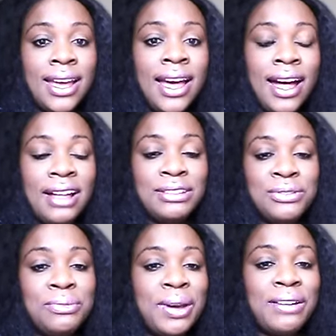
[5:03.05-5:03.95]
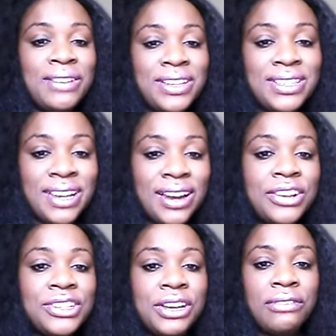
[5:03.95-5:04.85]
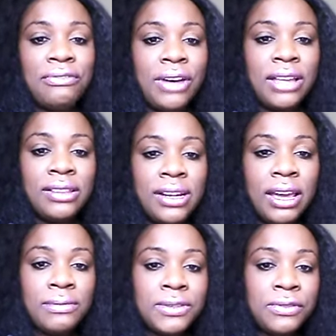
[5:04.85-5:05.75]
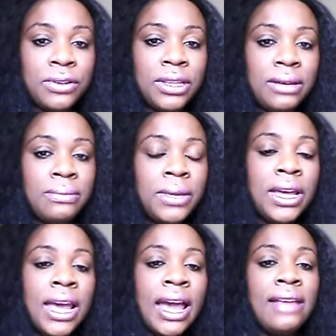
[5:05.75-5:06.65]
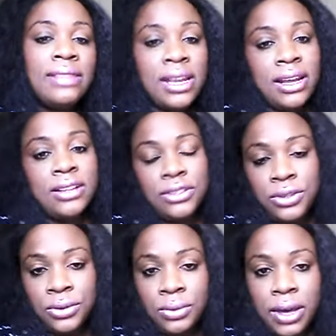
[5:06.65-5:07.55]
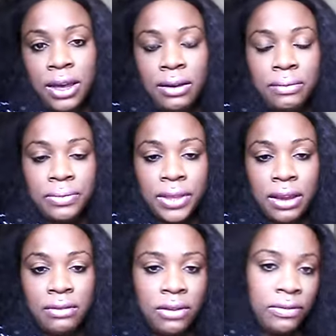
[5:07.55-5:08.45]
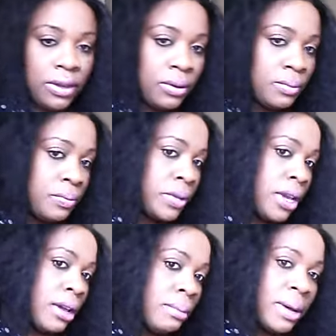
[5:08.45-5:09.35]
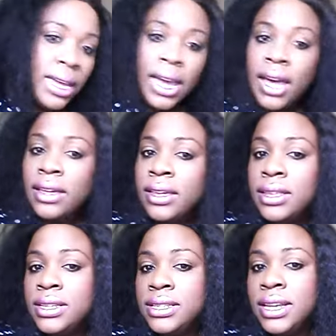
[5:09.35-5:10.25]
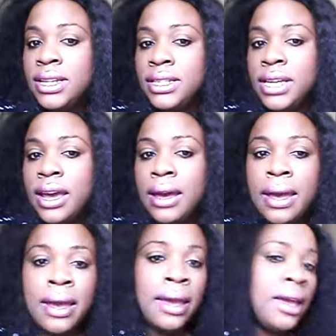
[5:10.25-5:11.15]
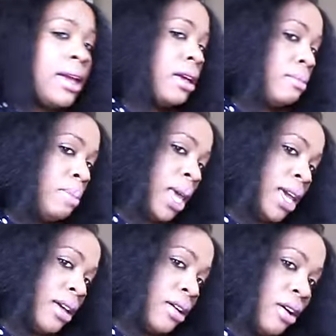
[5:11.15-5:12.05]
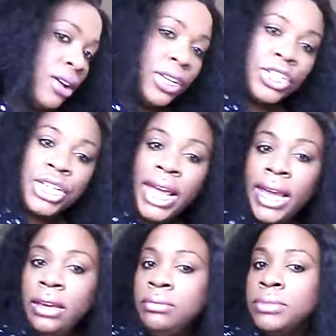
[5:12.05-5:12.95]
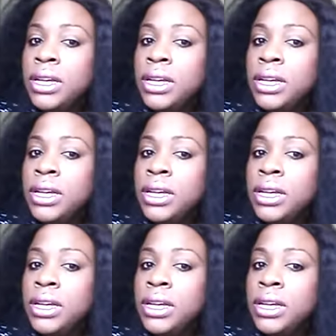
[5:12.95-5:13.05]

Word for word: I'll do my research and find the names for them and then I'll do um, a review. But yeah, this is India, big, unashamed,